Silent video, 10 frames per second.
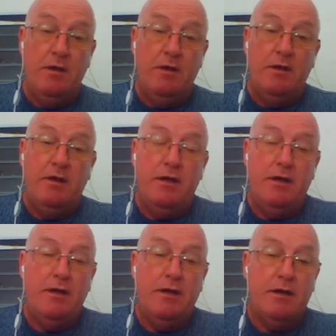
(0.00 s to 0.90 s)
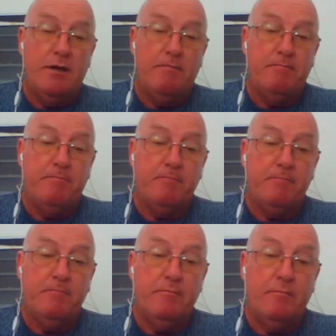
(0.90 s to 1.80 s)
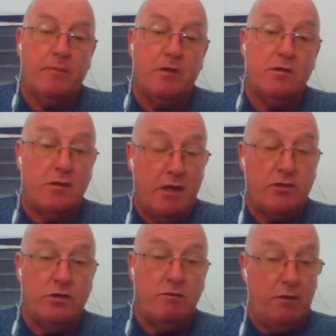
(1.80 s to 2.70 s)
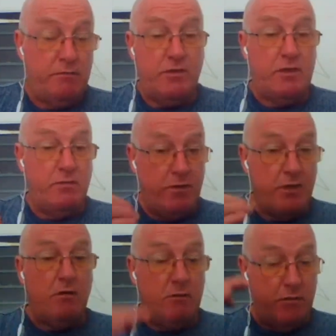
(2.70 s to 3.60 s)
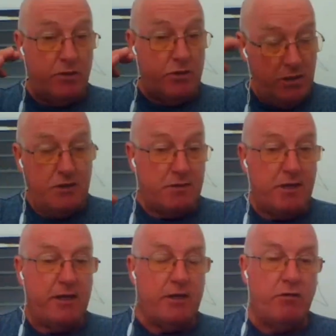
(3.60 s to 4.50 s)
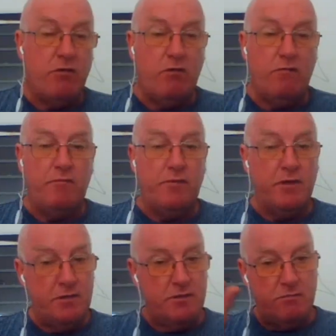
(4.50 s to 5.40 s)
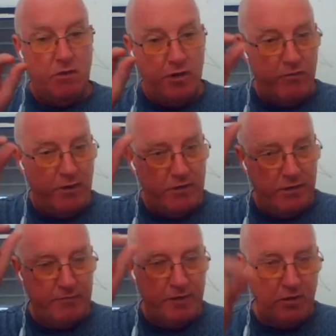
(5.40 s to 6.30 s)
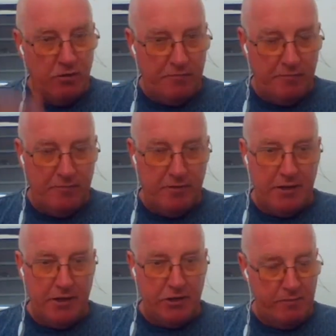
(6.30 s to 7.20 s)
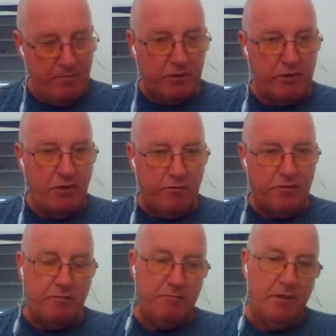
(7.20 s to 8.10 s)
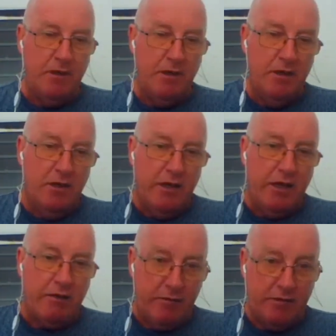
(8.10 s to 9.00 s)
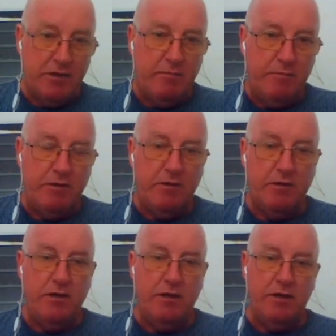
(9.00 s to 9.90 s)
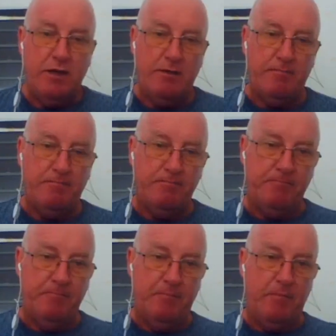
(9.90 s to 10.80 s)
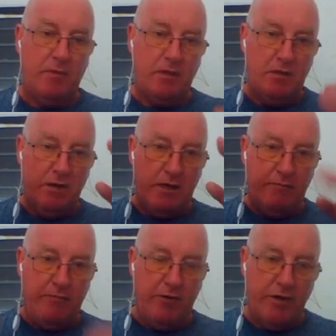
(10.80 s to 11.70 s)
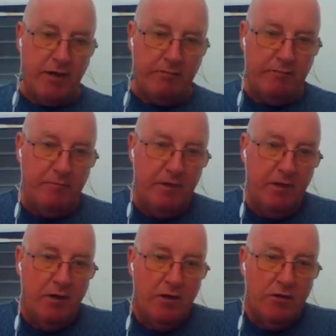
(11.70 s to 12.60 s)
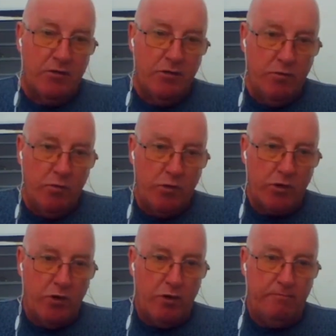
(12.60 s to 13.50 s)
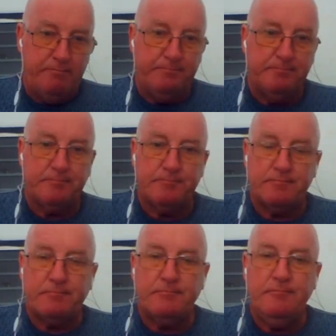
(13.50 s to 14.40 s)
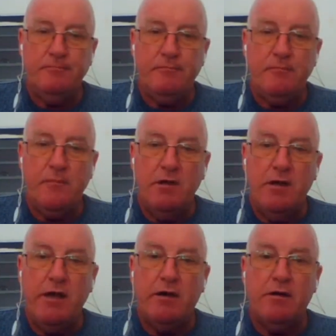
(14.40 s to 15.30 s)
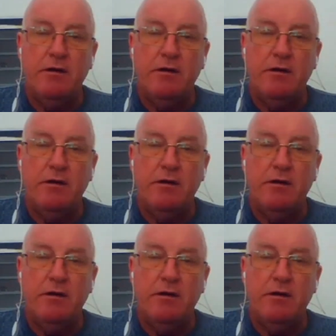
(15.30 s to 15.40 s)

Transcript: and I've seen the video that she's taken of these hydrates lifting off, actually melting off out of the sediment and floating up through the water column. Now,